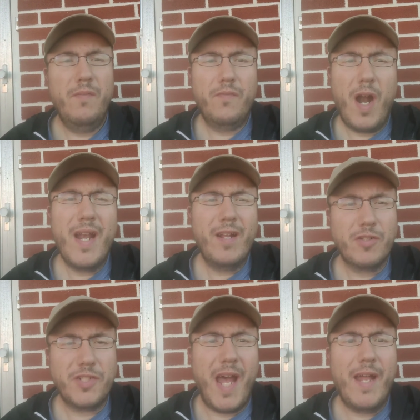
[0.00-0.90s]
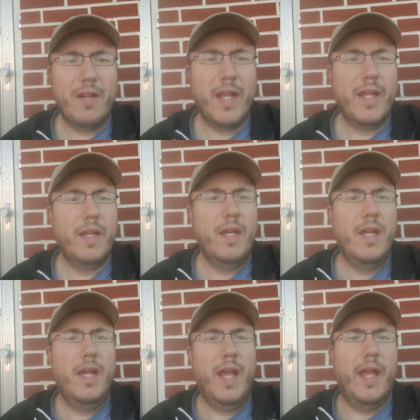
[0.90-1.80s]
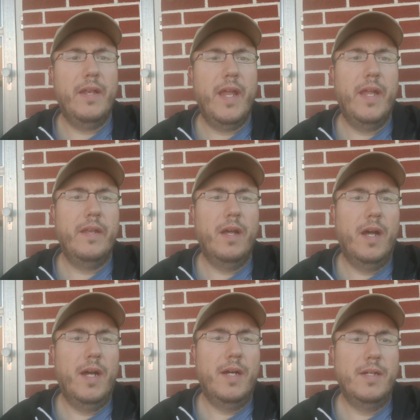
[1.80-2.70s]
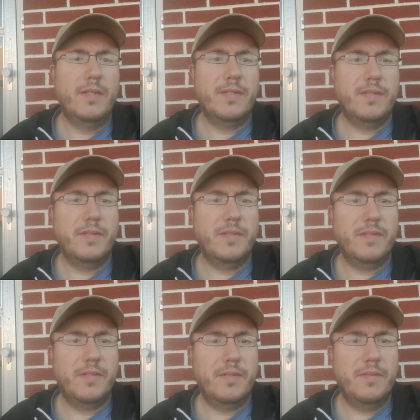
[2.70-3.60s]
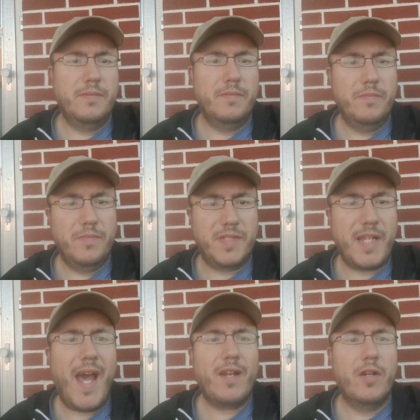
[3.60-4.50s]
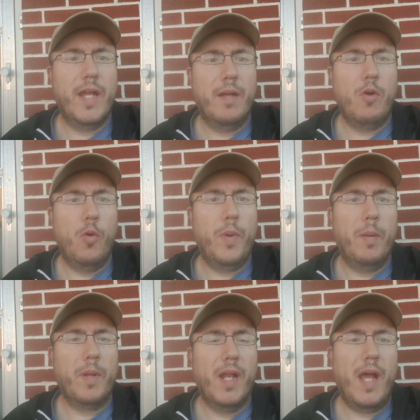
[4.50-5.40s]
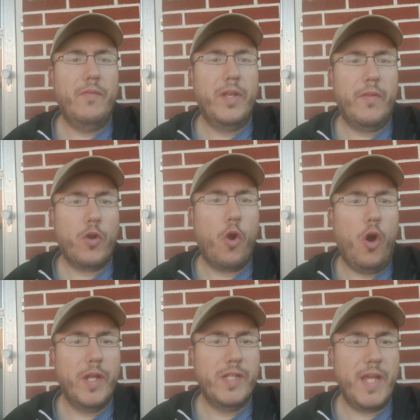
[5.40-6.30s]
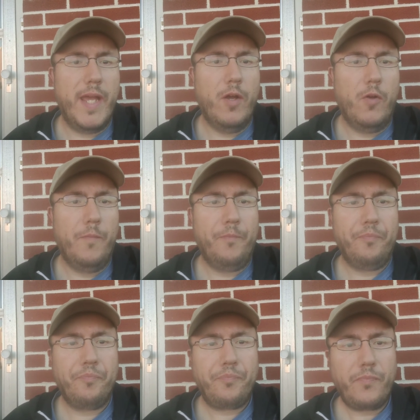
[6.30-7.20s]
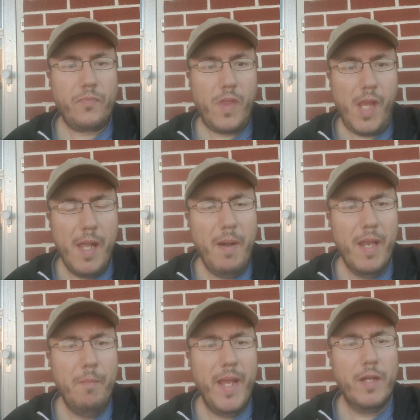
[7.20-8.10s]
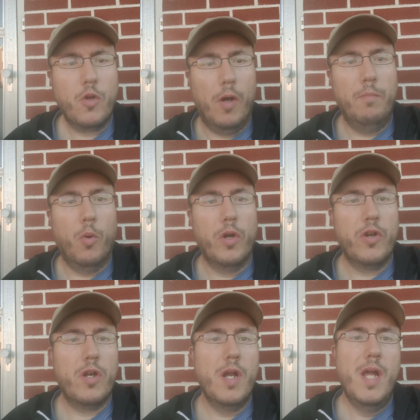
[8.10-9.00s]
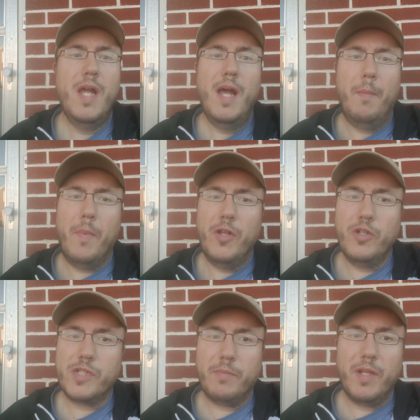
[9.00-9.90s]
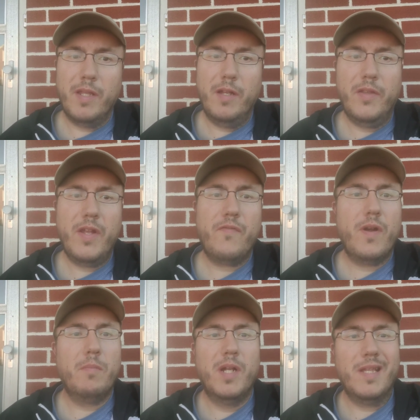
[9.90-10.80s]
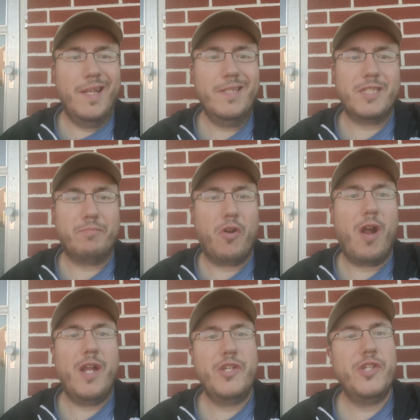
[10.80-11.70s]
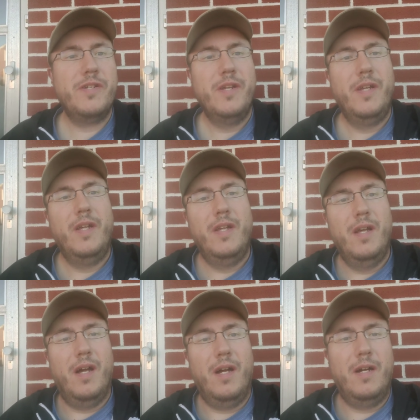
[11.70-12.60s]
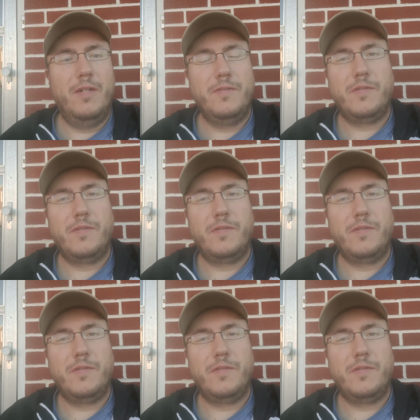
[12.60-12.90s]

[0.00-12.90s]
Friday or Saturday, and then uh, Saturday I'm hoping I'm gonna have another haunted tale about a man called Bordner. I'm going to do something a little different. I'm going to let it surprise you. Uh,